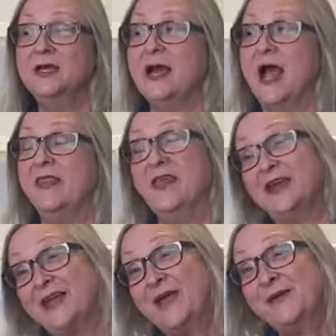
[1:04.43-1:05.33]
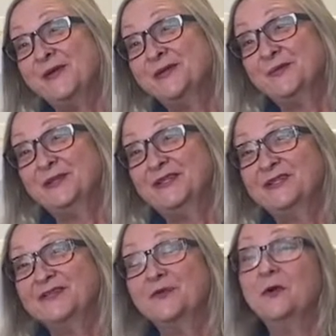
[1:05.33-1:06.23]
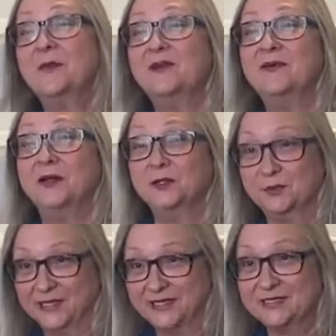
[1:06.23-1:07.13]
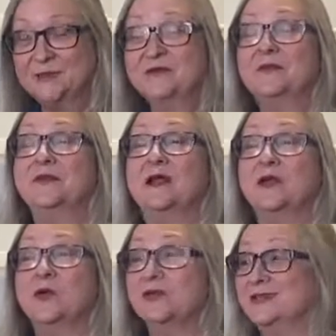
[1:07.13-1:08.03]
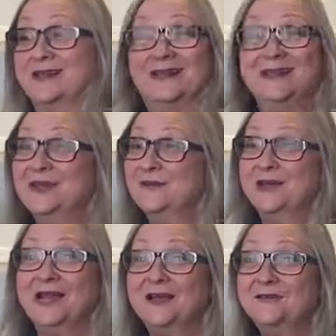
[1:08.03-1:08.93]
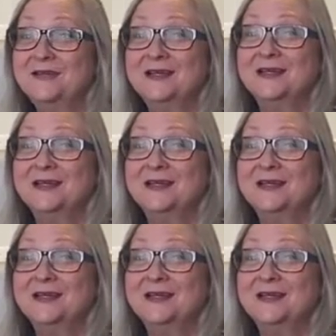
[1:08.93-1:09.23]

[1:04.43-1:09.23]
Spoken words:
and then I came here to Woodlands for my final placement for that course and never left.